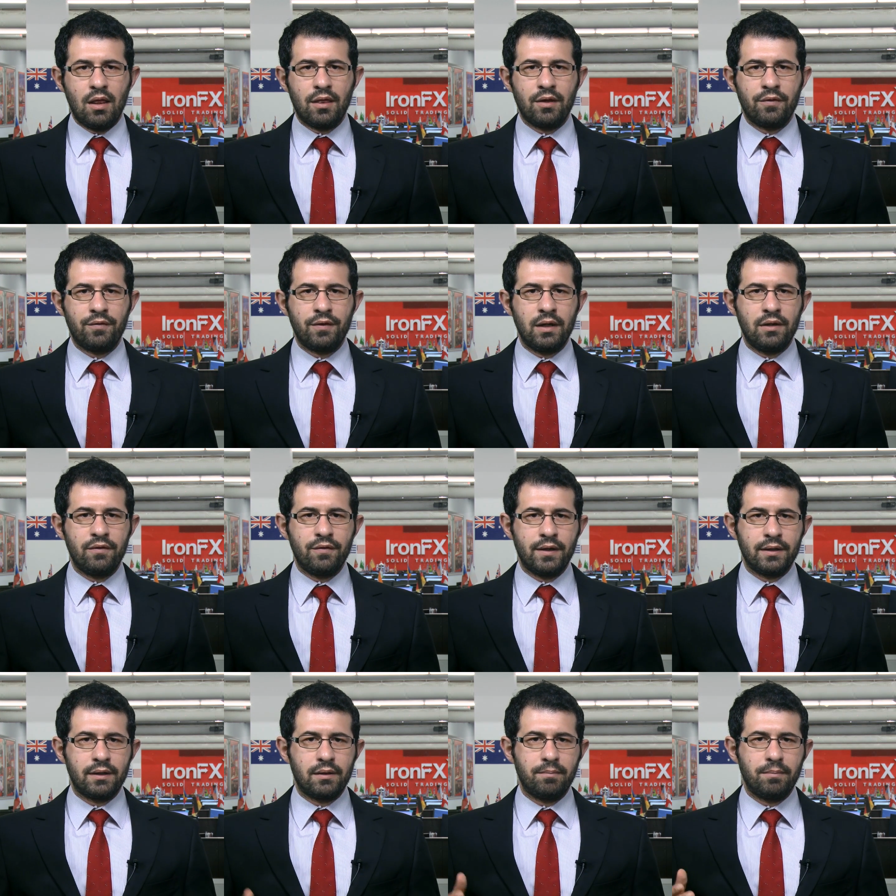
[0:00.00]
The Philly
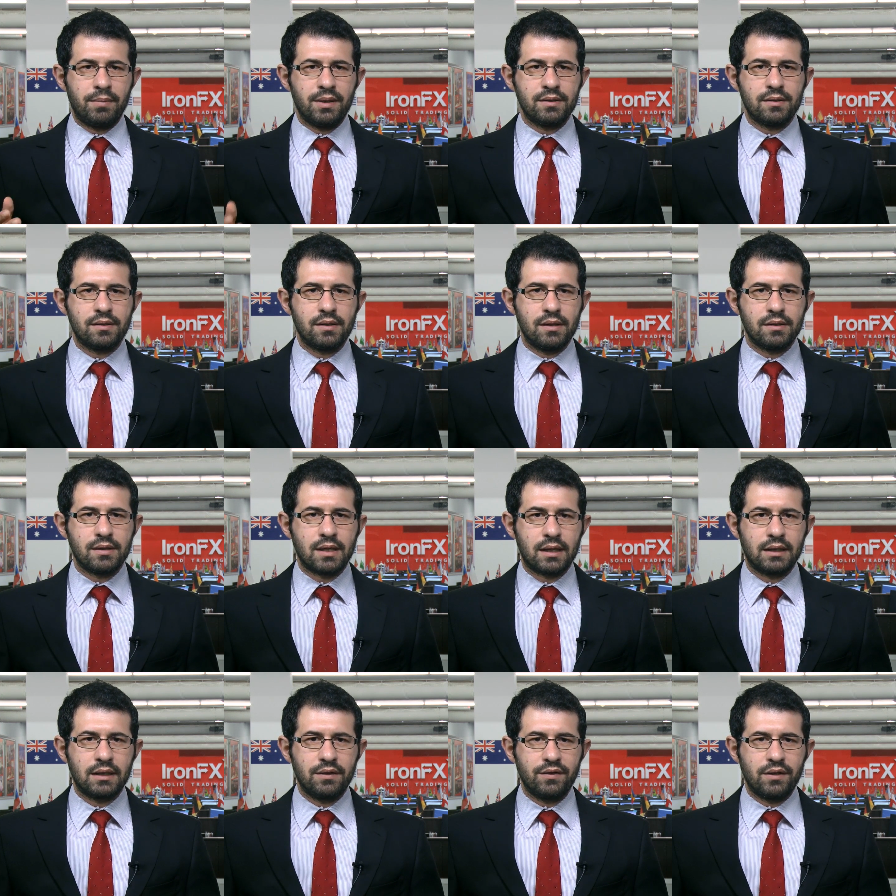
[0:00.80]
Fed Business
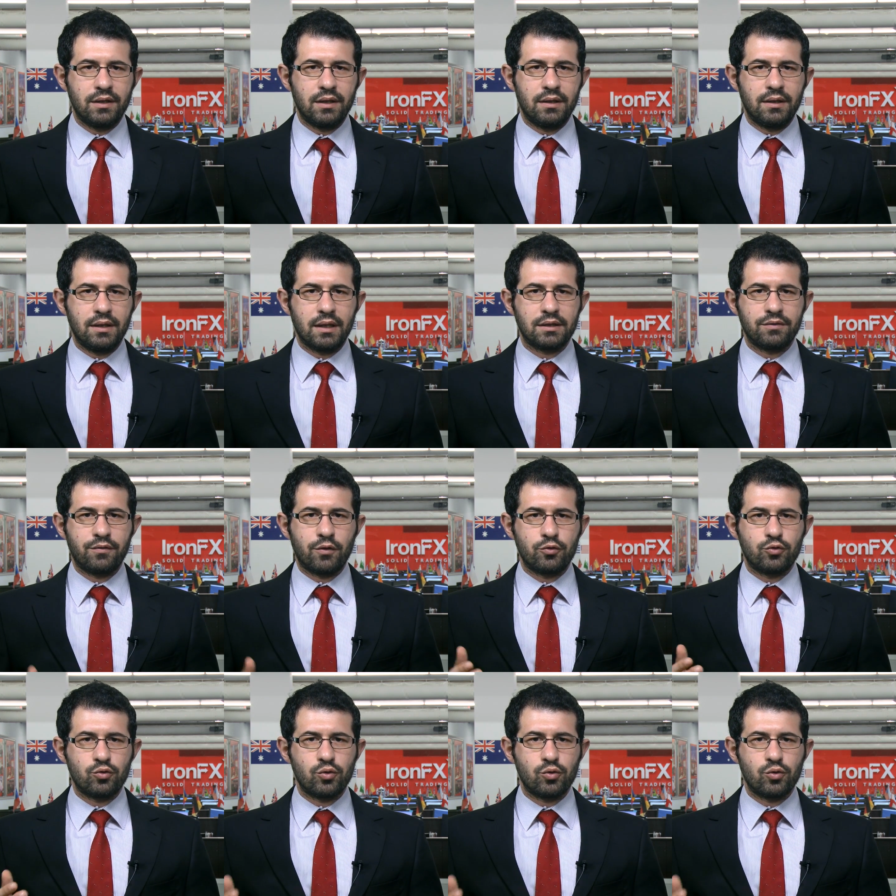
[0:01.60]
Activity Index for